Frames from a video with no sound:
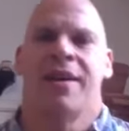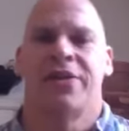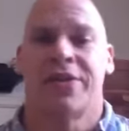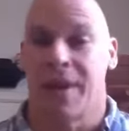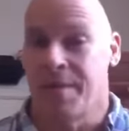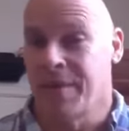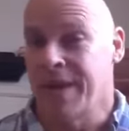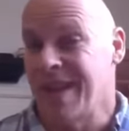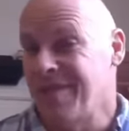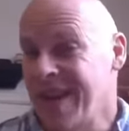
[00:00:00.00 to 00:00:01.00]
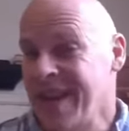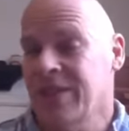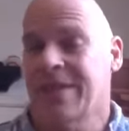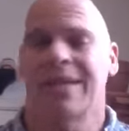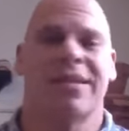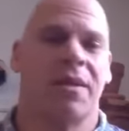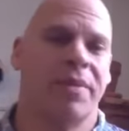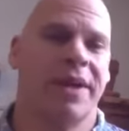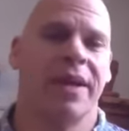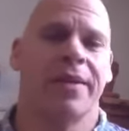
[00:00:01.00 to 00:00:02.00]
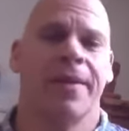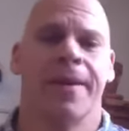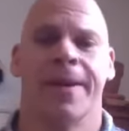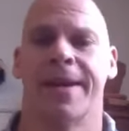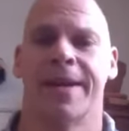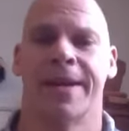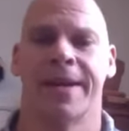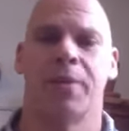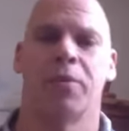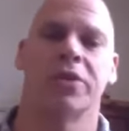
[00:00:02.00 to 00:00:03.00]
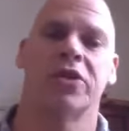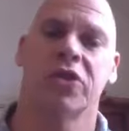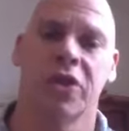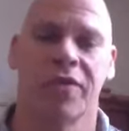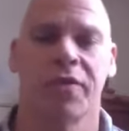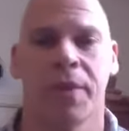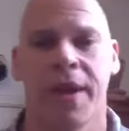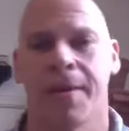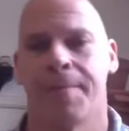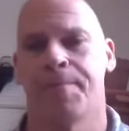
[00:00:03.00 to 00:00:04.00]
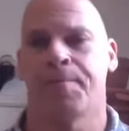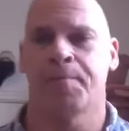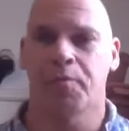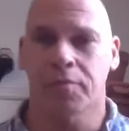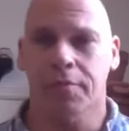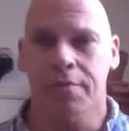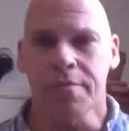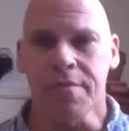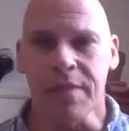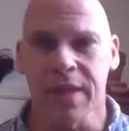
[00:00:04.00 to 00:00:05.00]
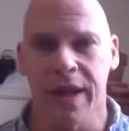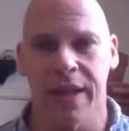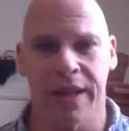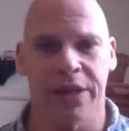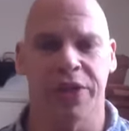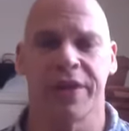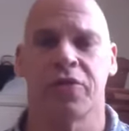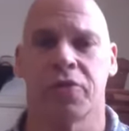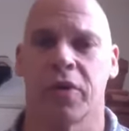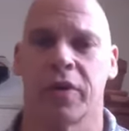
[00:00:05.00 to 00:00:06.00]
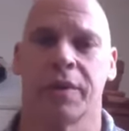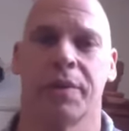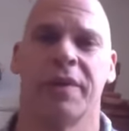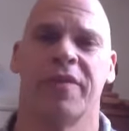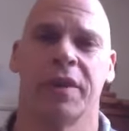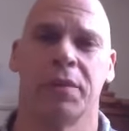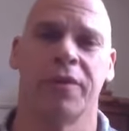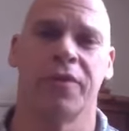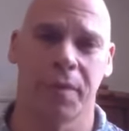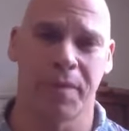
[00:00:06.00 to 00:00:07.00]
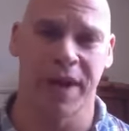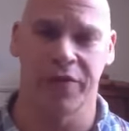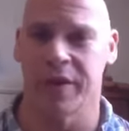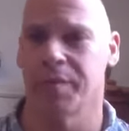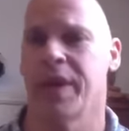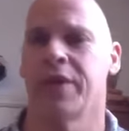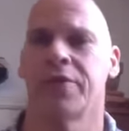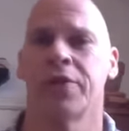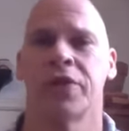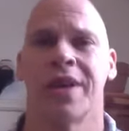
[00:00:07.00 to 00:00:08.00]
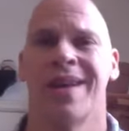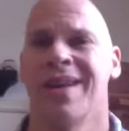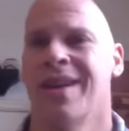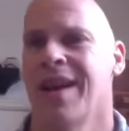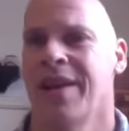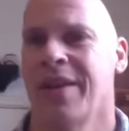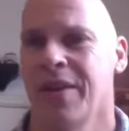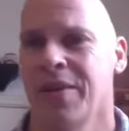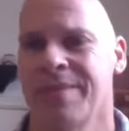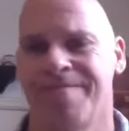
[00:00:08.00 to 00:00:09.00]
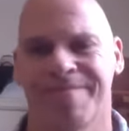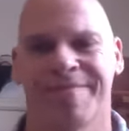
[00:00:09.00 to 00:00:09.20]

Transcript: Some advanced, some beginner, and we'll just go from there. And like I said, this recording will be available for Patreon patrons. And you know what?